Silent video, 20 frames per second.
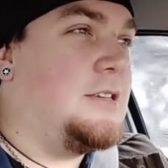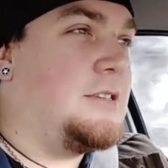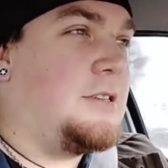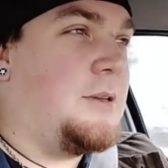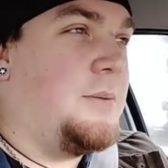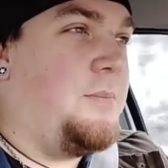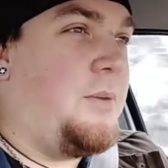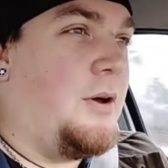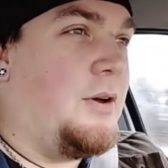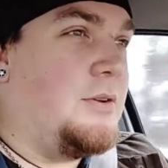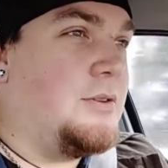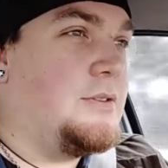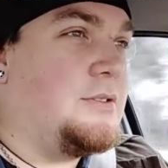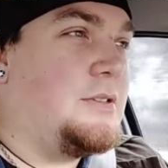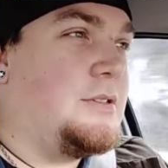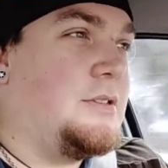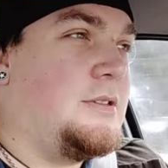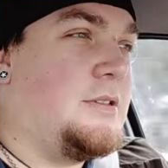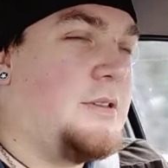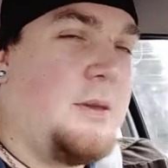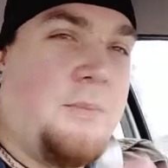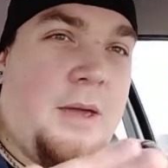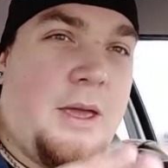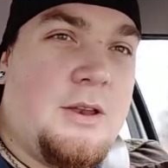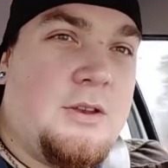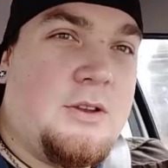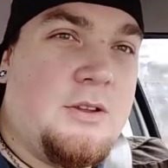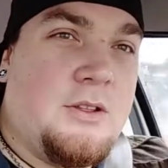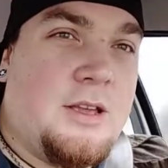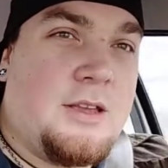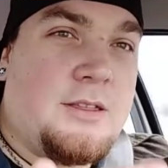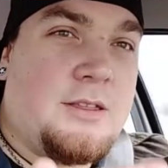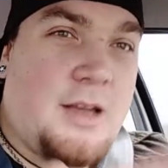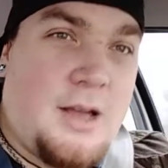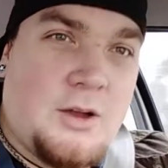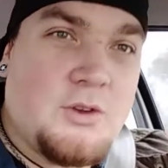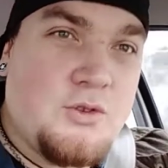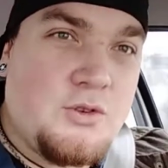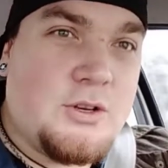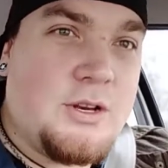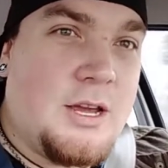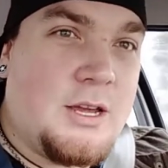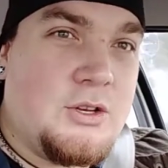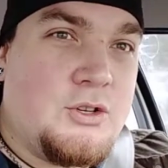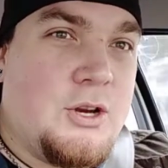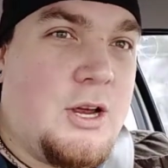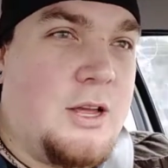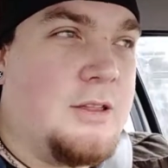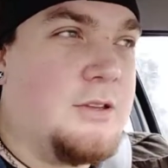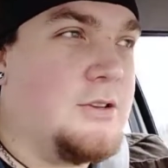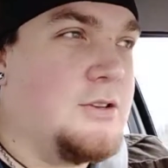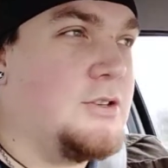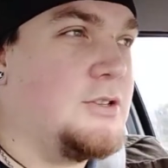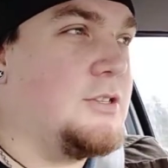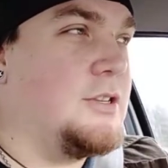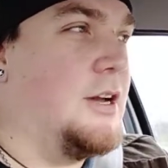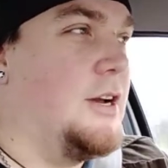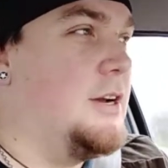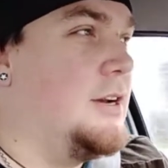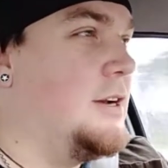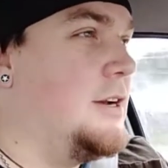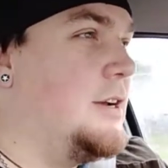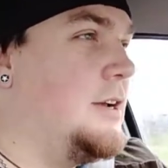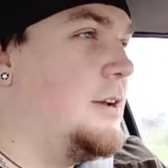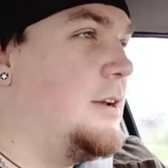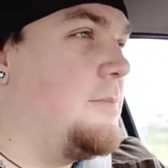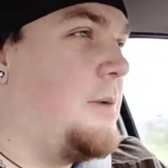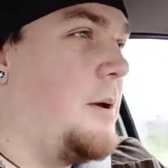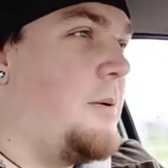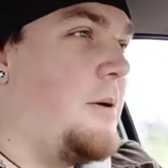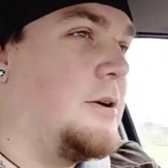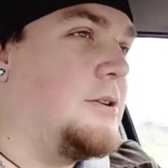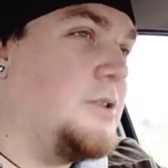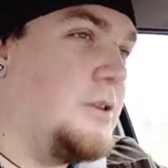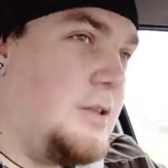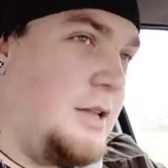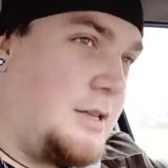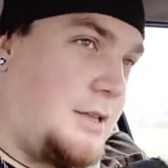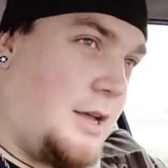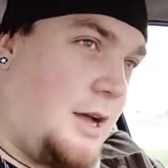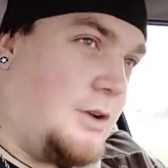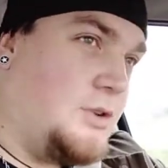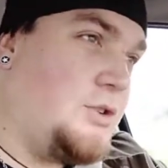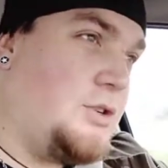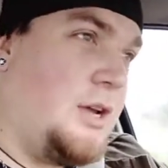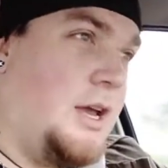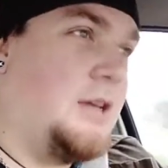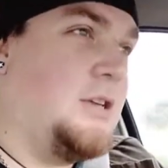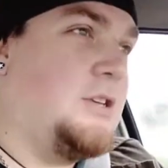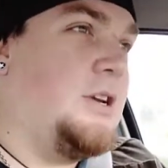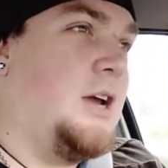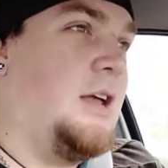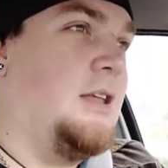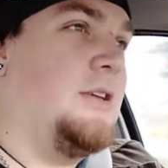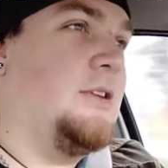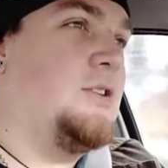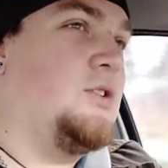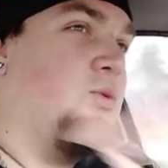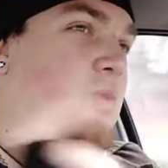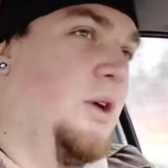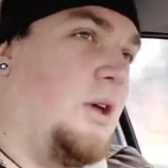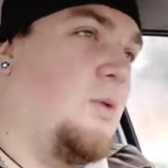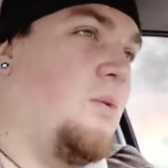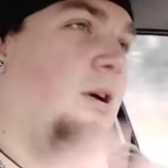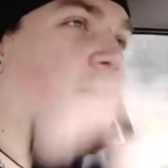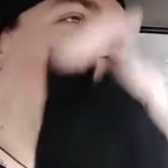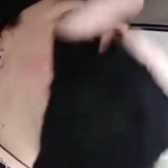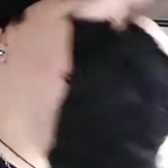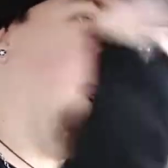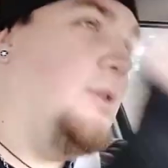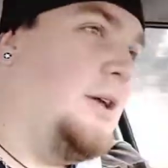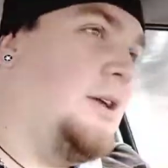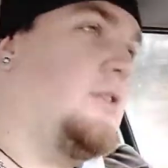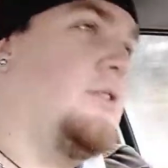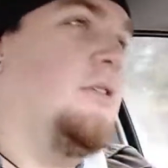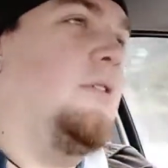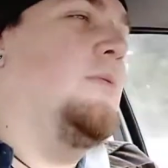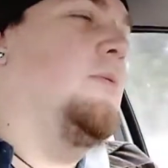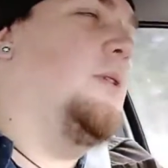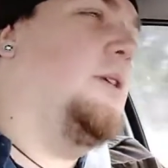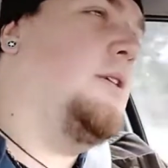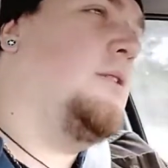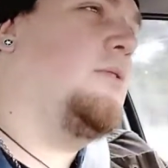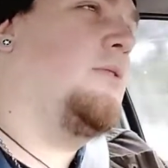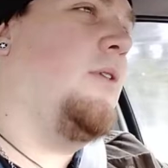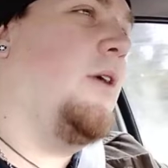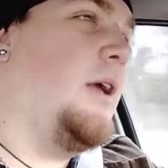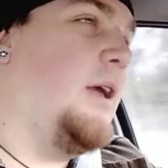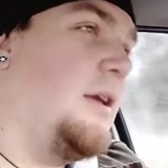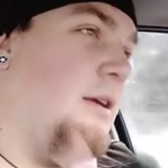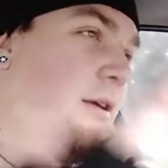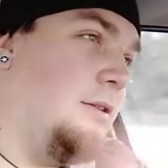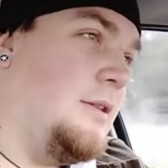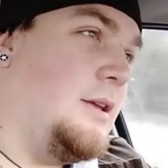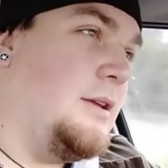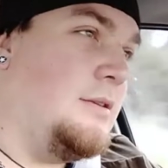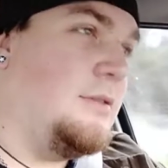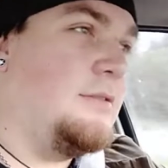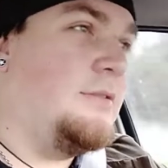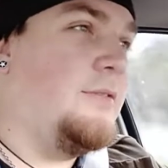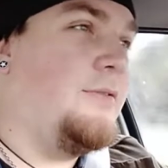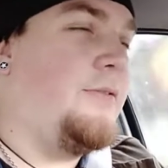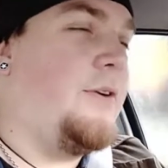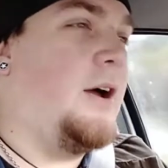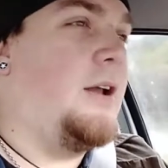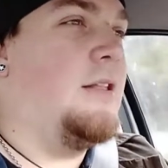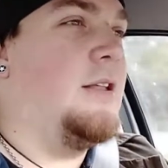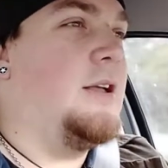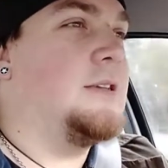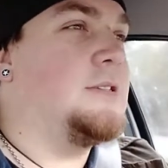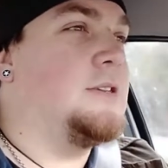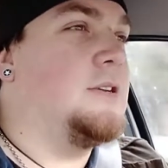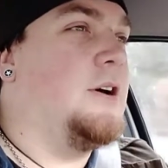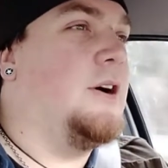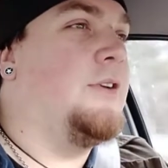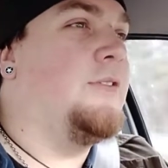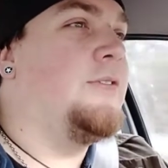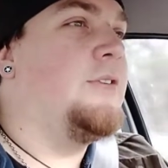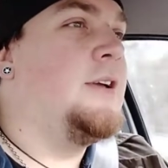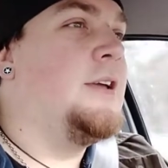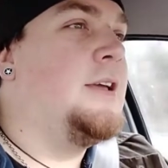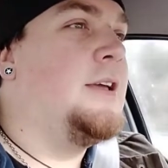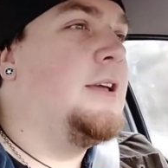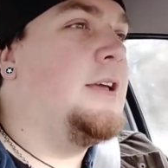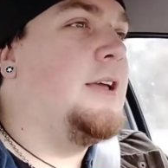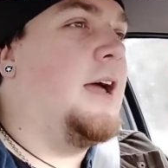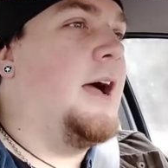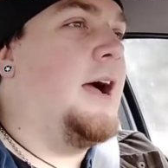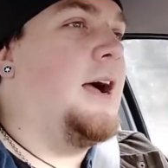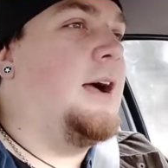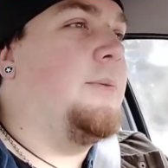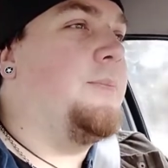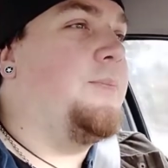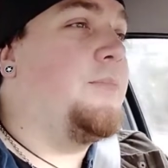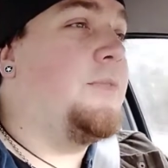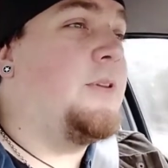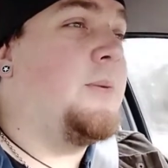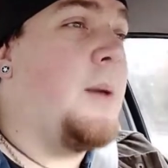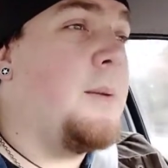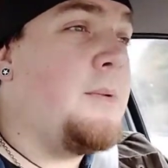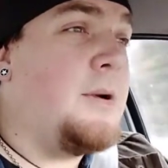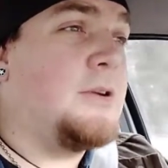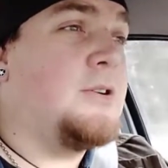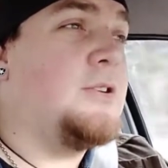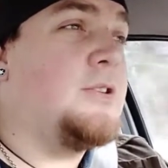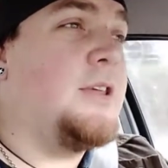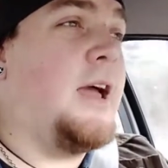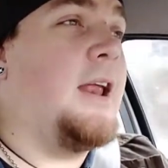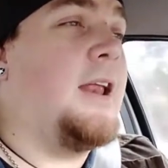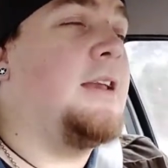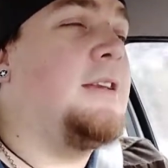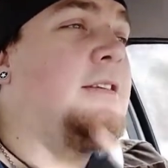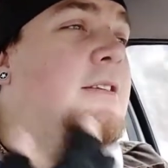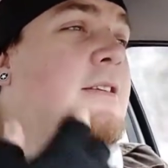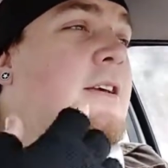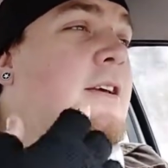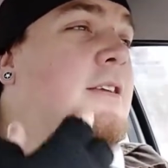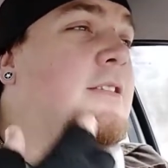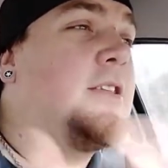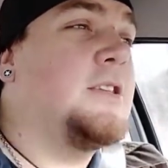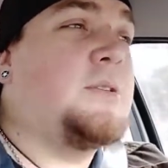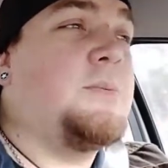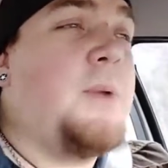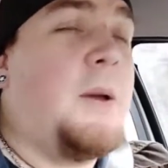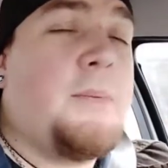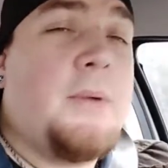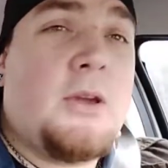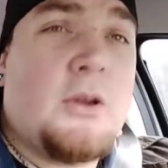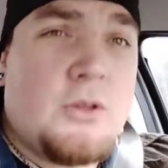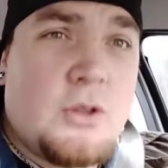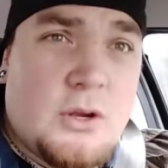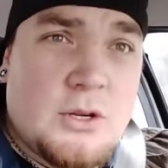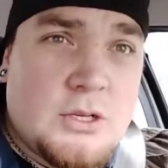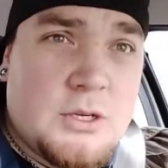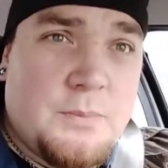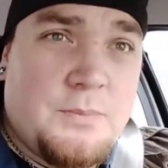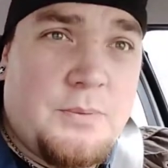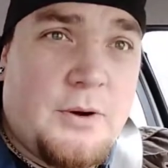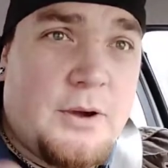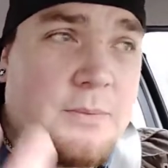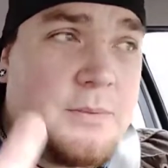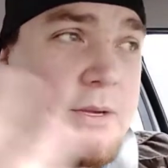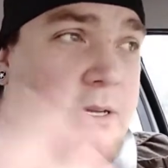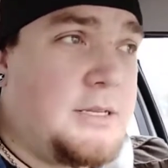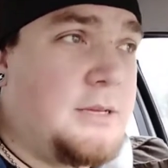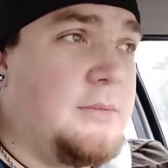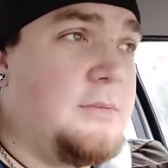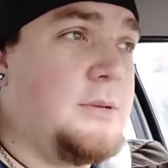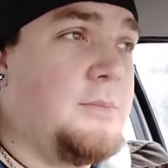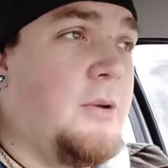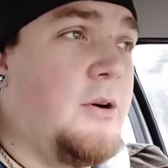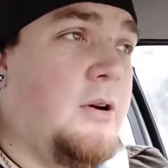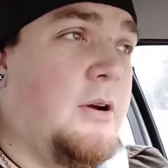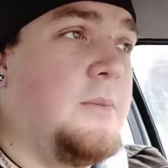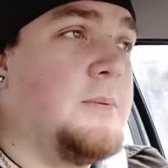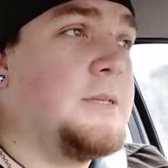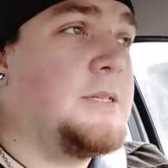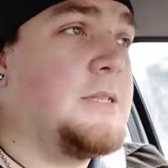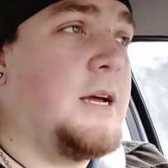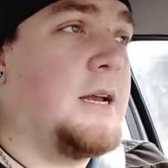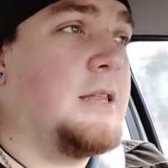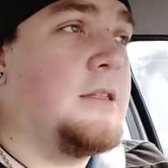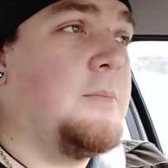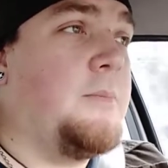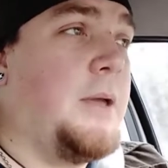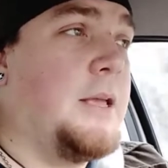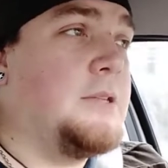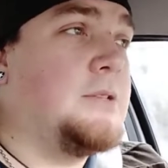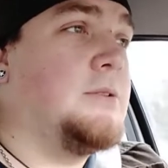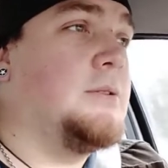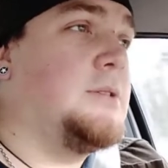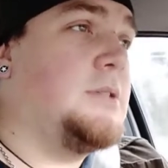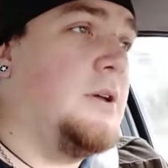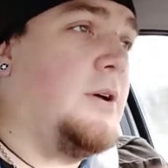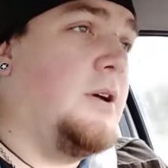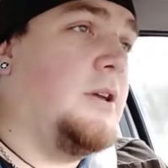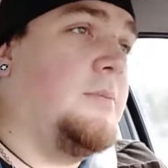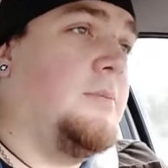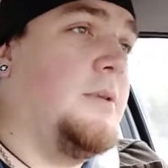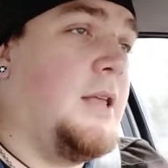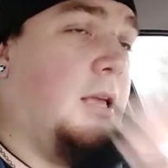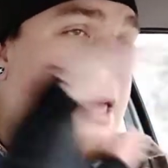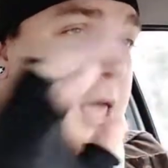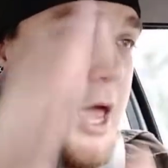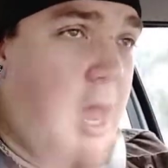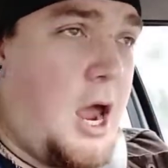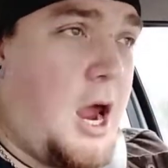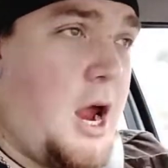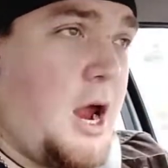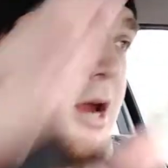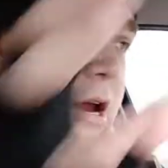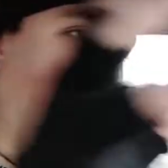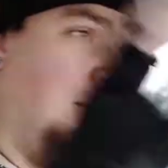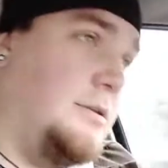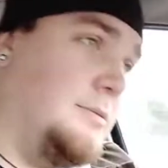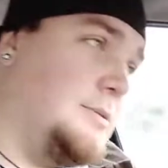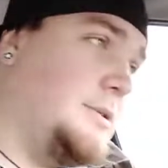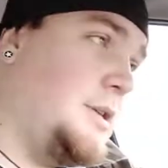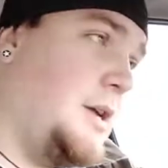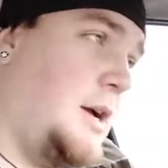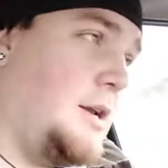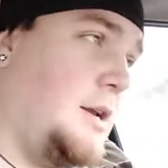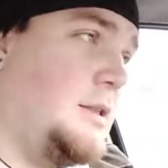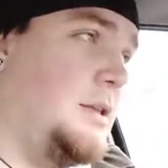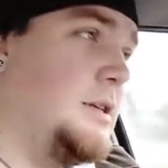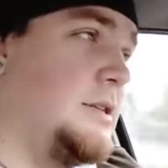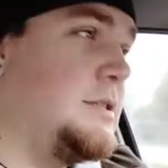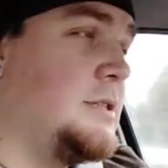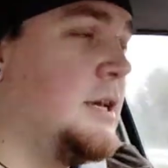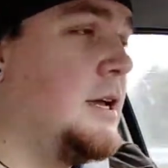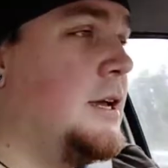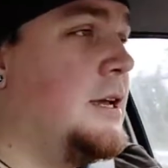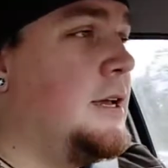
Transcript: composed compared to like the one hundred day challenge, so maybe I'll do like the one hundred day challenge, week one, week two, week three, and then finalise it off. Um, so maybe I'll do that, and this might be a good launching point, because I'm, tomorrow I'll be starting the pencil, so I can be like, hey, I'm starting this,